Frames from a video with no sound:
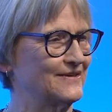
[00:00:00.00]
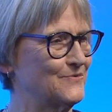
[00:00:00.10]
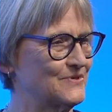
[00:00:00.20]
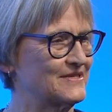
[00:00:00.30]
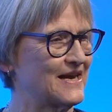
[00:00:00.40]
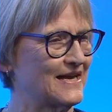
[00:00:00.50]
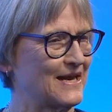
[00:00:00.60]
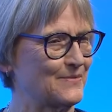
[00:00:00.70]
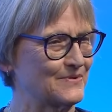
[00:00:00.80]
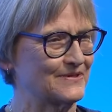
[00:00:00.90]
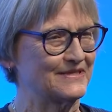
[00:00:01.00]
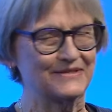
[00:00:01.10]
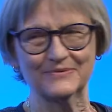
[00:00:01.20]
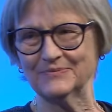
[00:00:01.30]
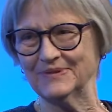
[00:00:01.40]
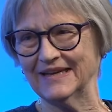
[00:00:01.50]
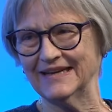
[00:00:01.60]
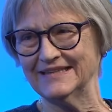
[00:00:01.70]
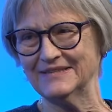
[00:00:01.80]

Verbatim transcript: who was not able to apply